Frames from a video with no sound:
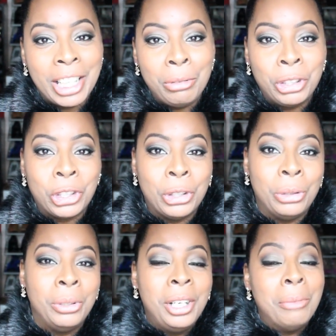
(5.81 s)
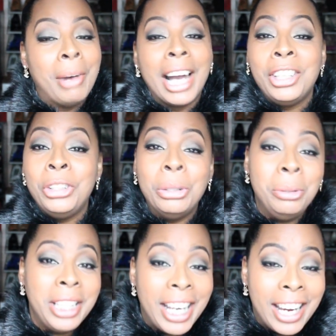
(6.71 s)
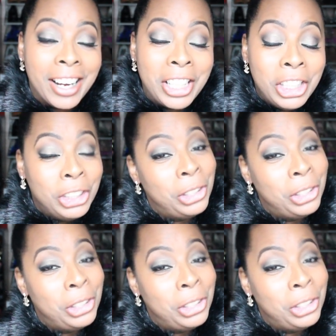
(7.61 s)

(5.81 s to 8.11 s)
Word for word: share with you my new year,